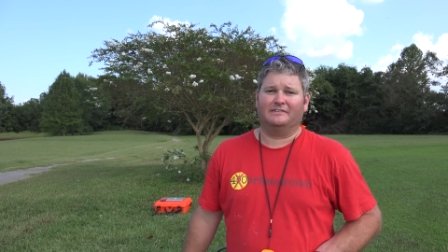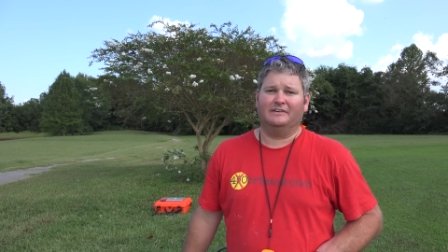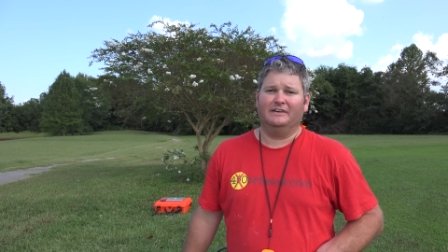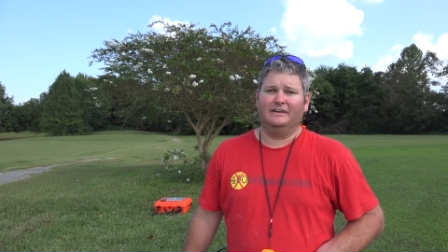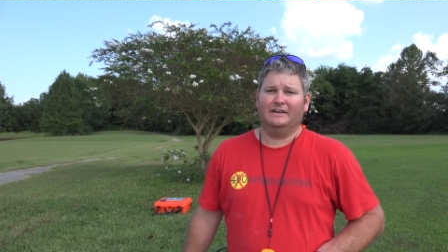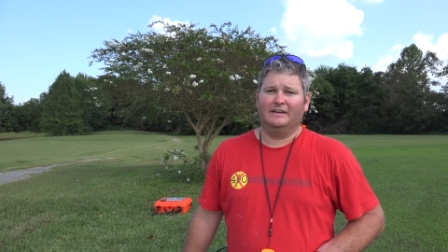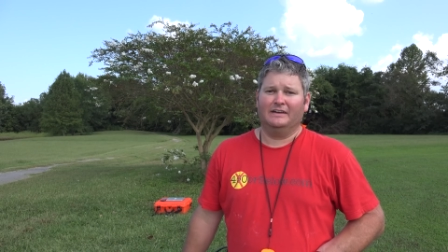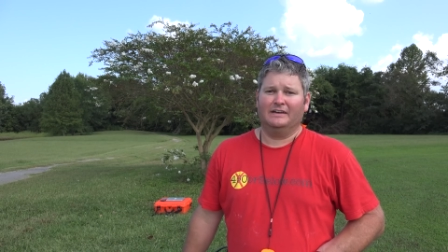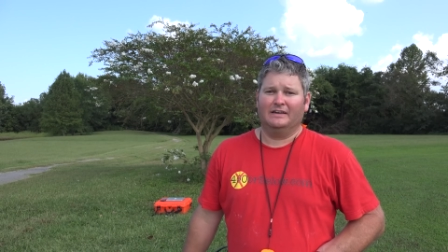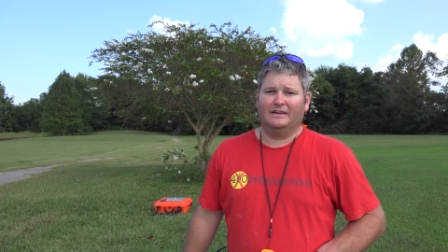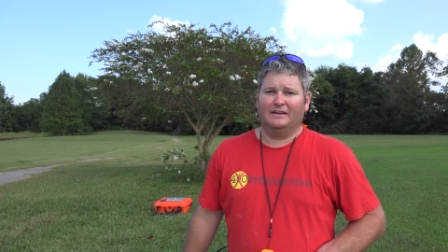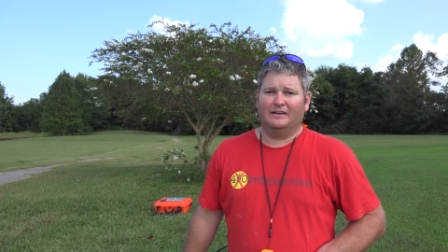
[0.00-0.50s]

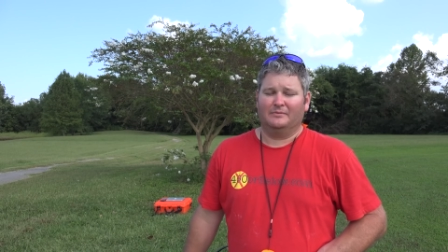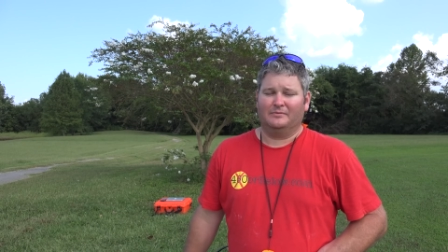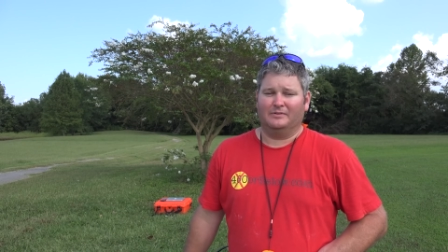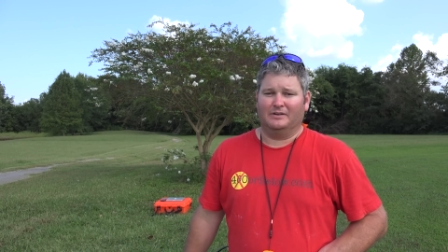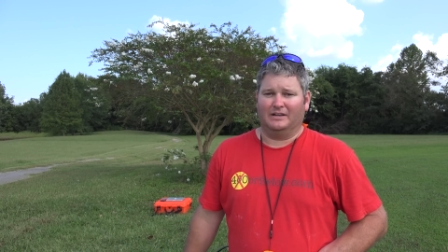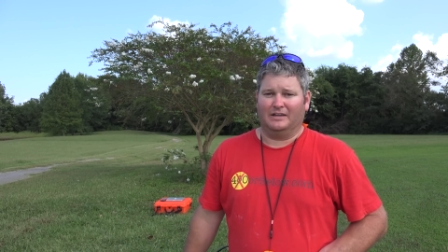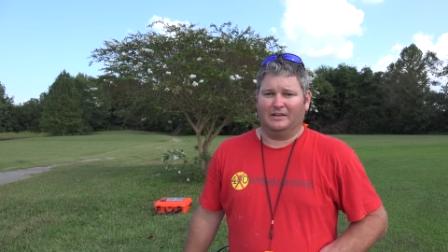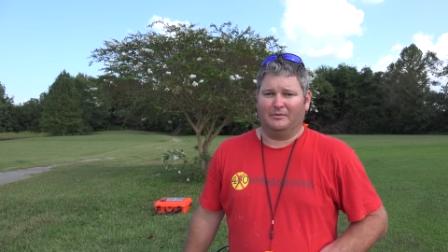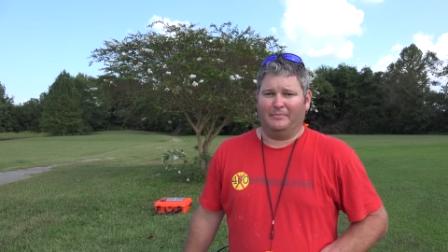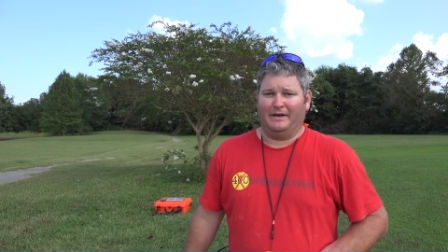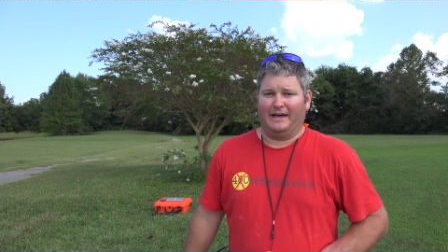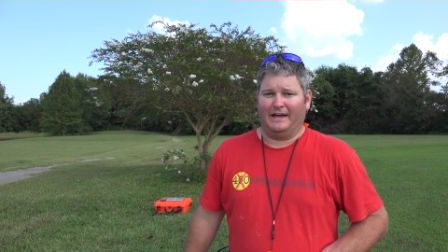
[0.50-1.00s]
I'm going
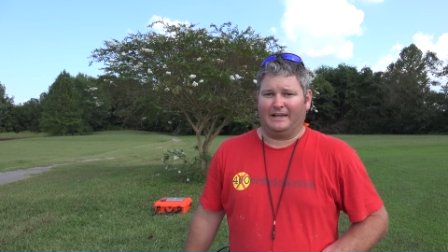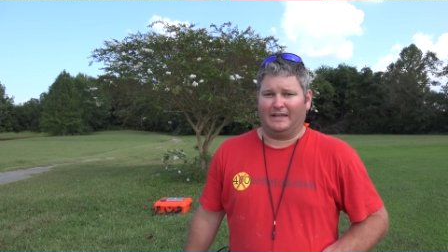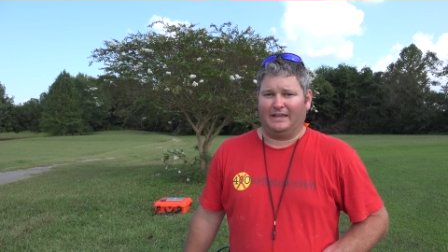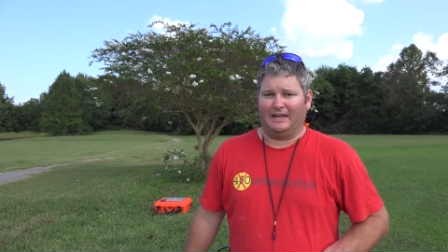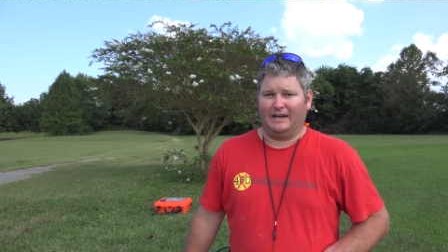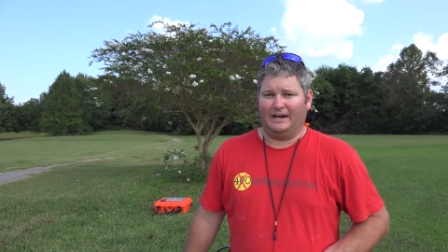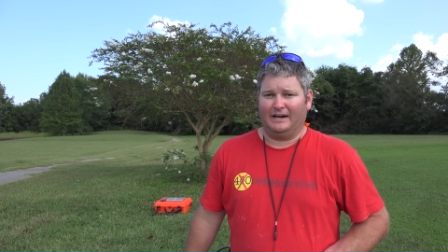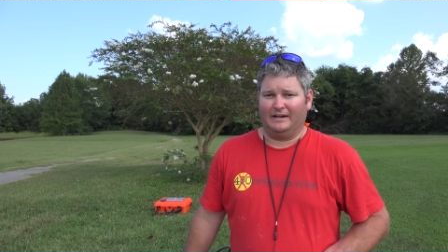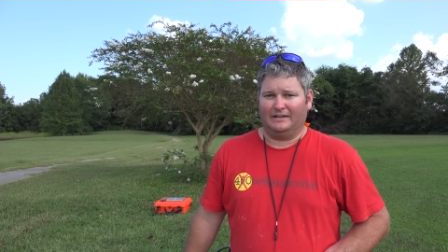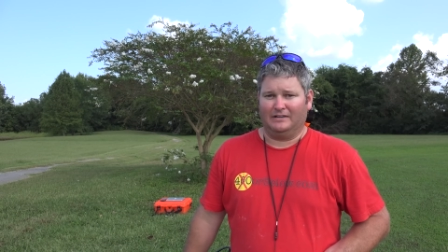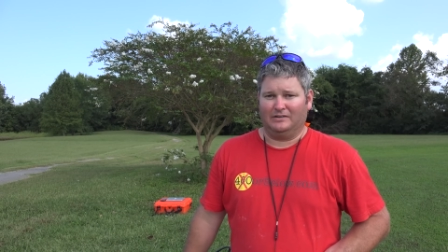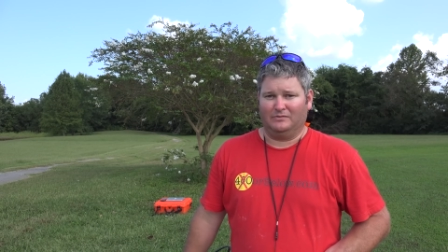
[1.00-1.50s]
to get back
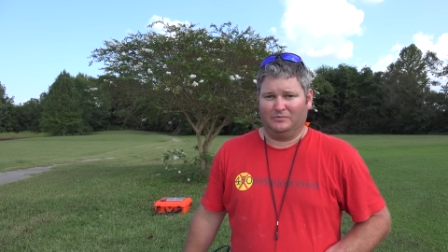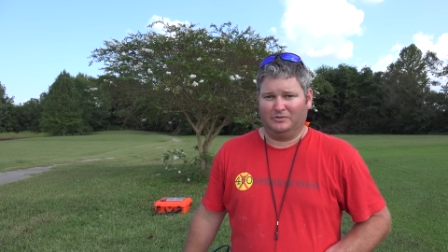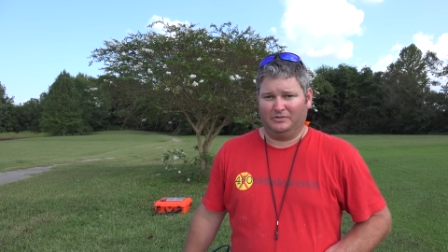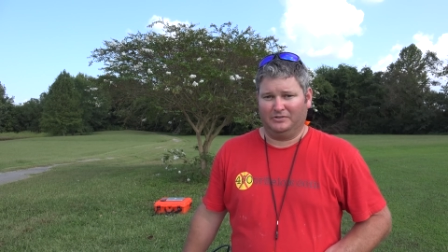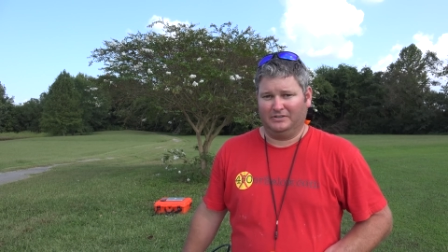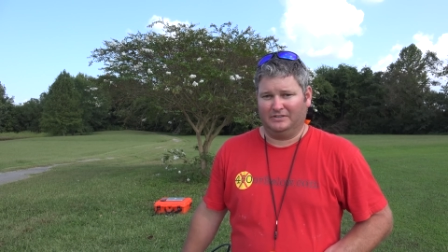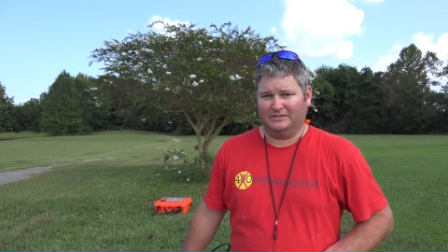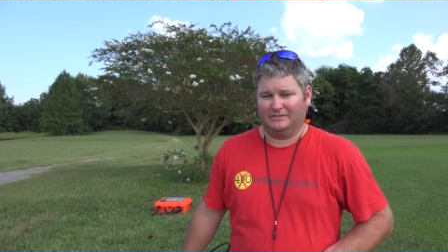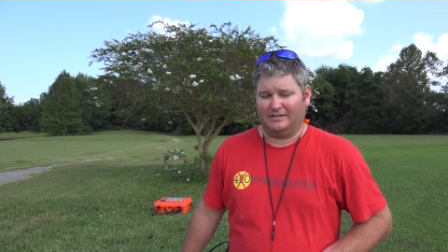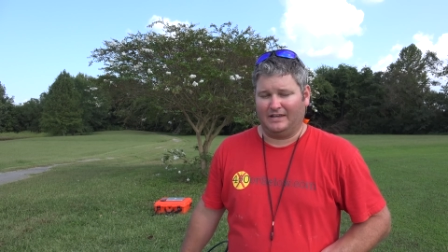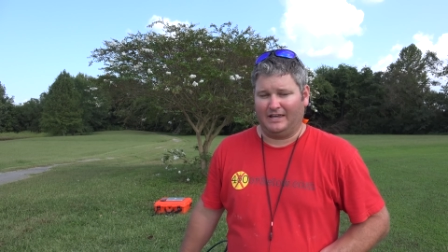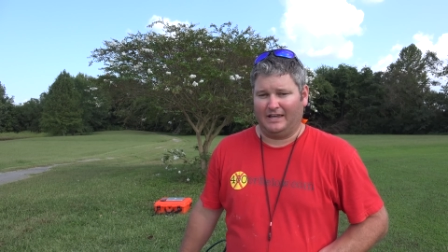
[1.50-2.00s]
out and
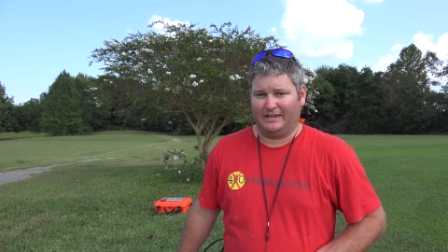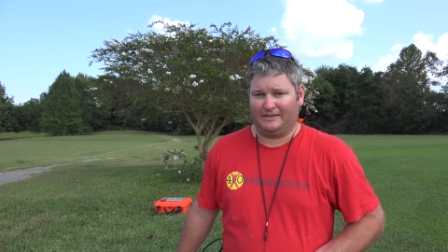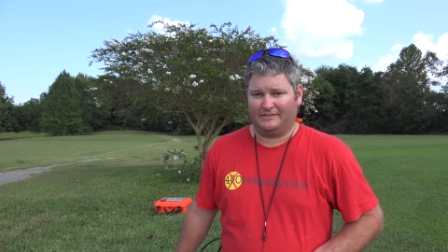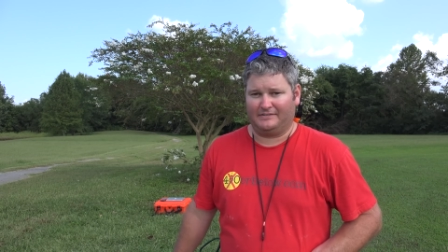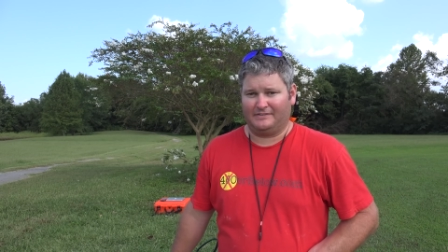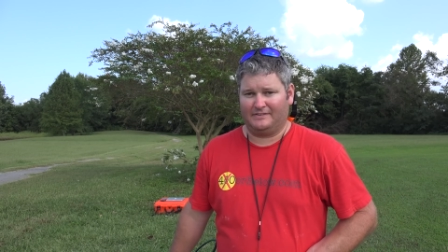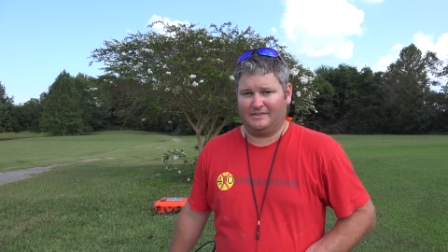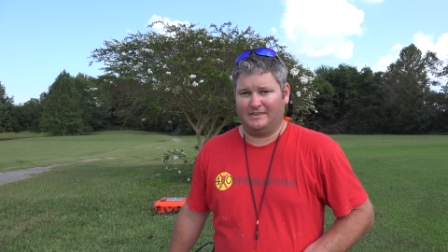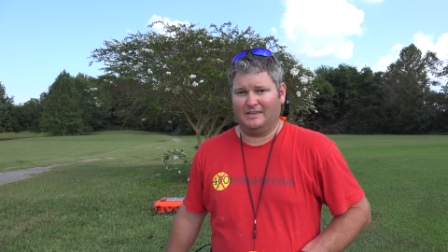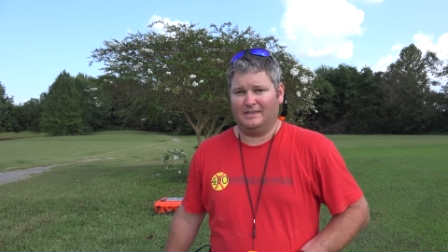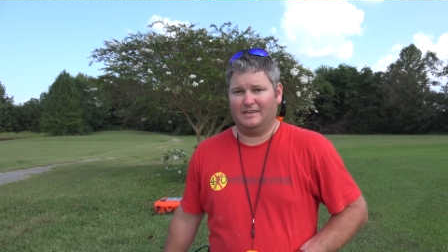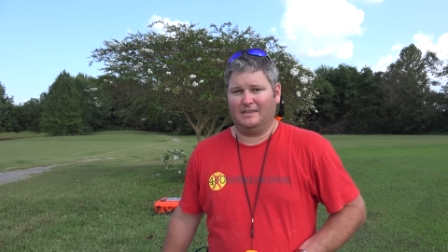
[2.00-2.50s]
really
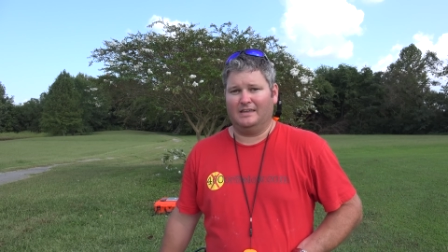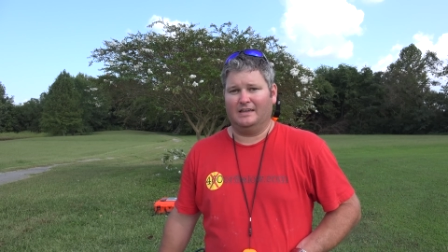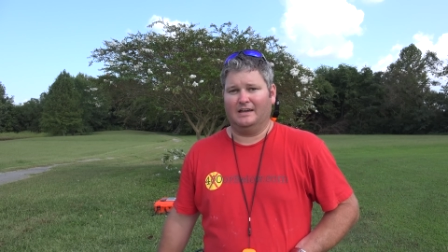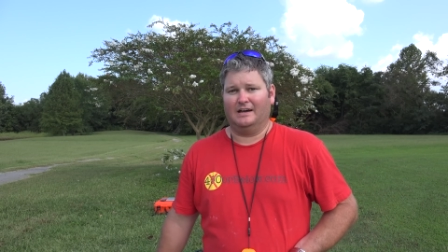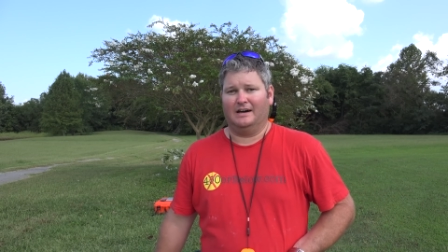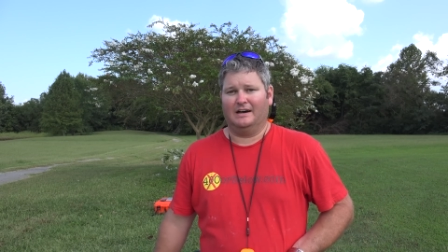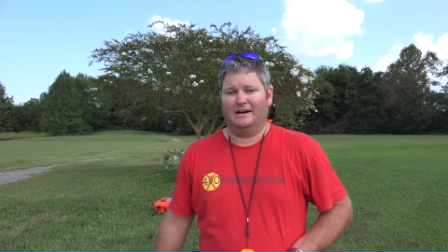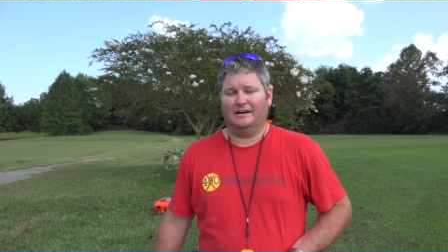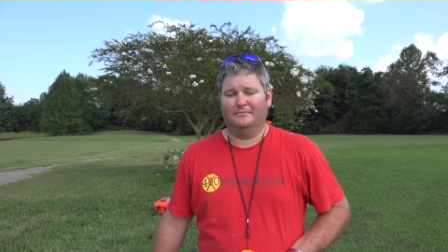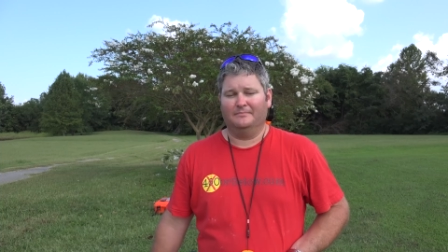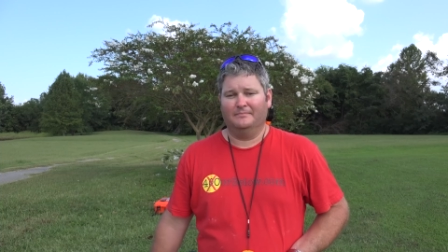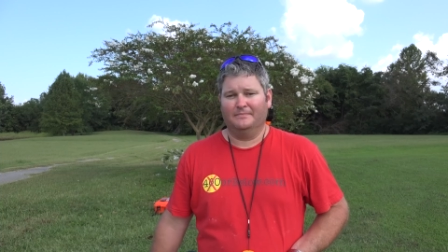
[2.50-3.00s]
test
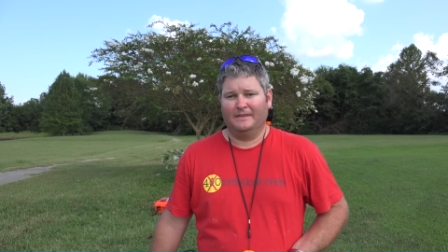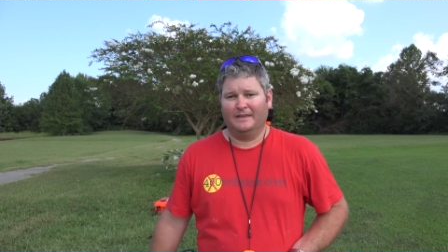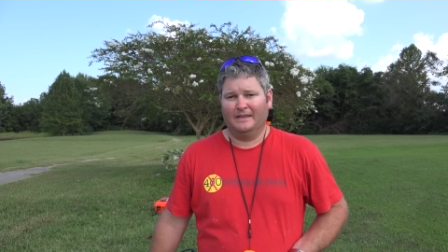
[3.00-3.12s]
the